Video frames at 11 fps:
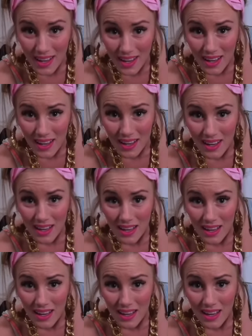
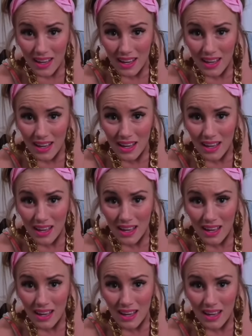No words are spoken by the person on screen.